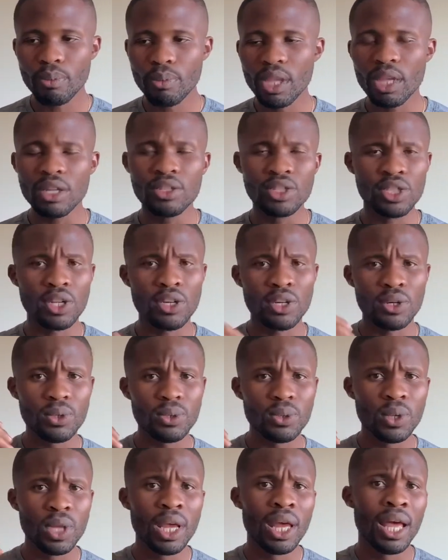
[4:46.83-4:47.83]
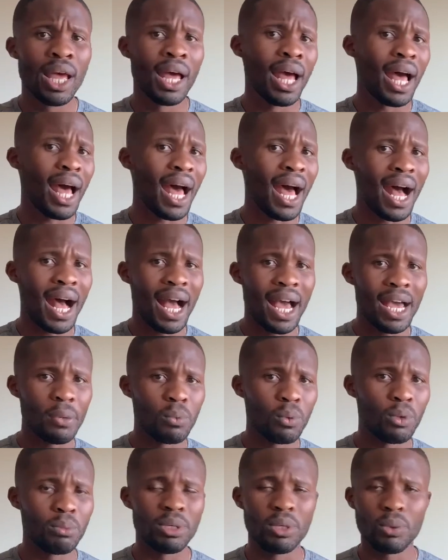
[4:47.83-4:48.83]
So I
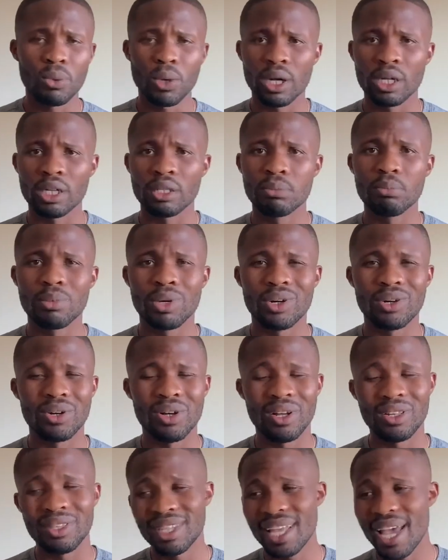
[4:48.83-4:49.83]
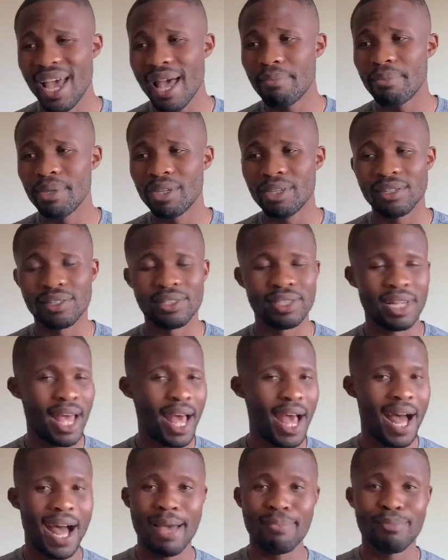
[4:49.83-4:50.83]
will be working more on that because
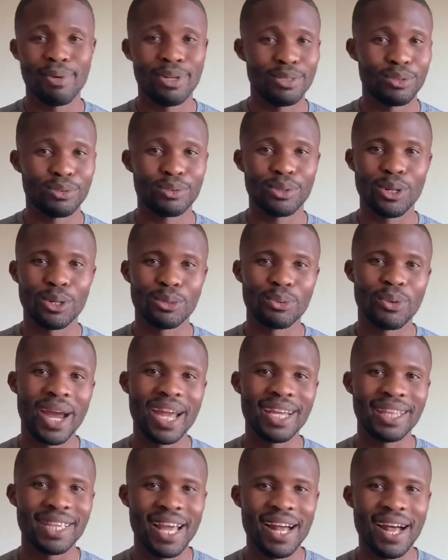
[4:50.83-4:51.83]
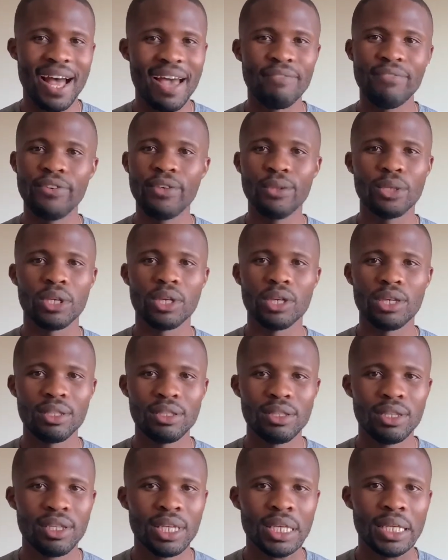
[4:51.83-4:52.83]
I'm on a roll right now. I feel good.
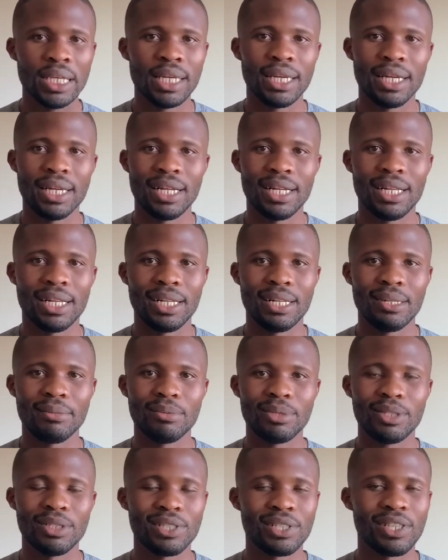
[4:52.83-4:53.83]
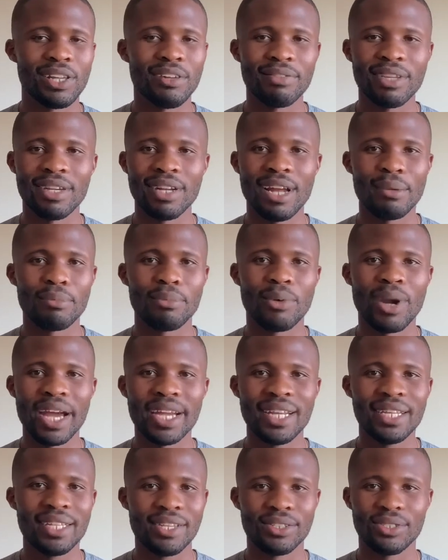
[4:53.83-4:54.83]
The stuff that I'm
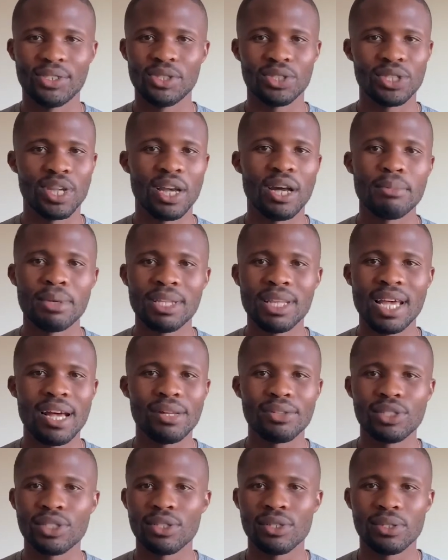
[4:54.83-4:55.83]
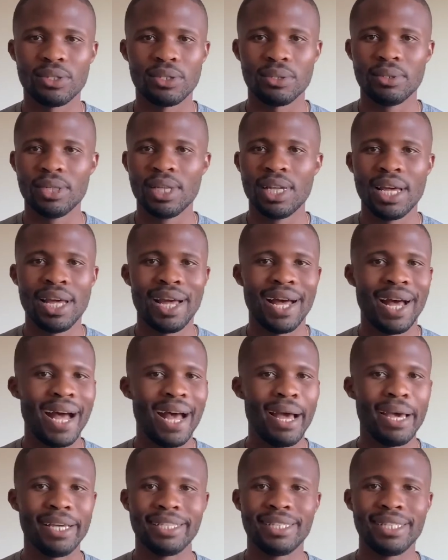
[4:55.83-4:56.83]
writing is just coming out, so
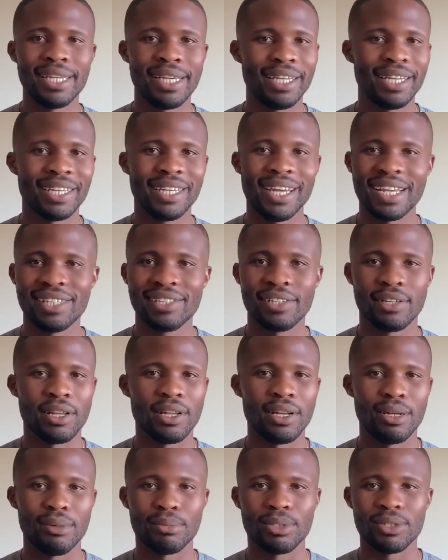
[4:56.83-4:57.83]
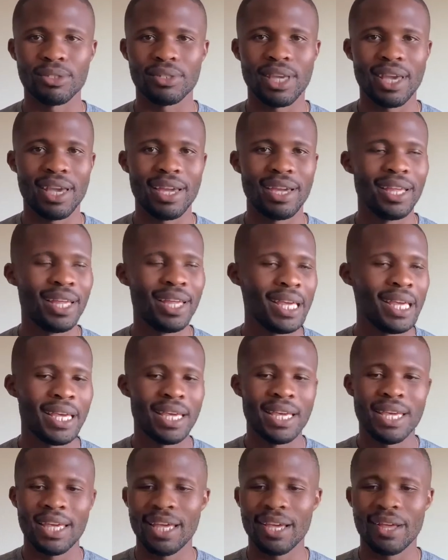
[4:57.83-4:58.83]
I take it as it comes. Okay,
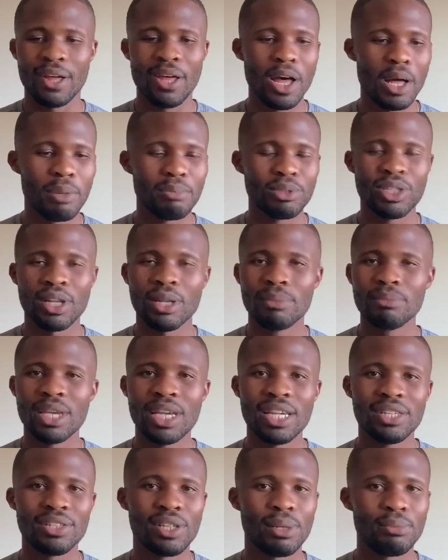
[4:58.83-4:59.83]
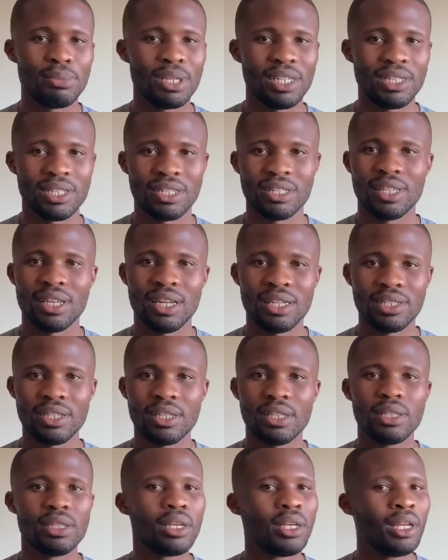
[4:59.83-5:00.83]
It comes some days it
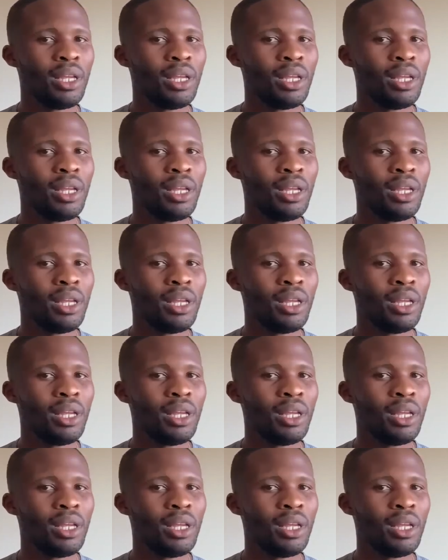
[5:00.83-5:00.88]
doesn't.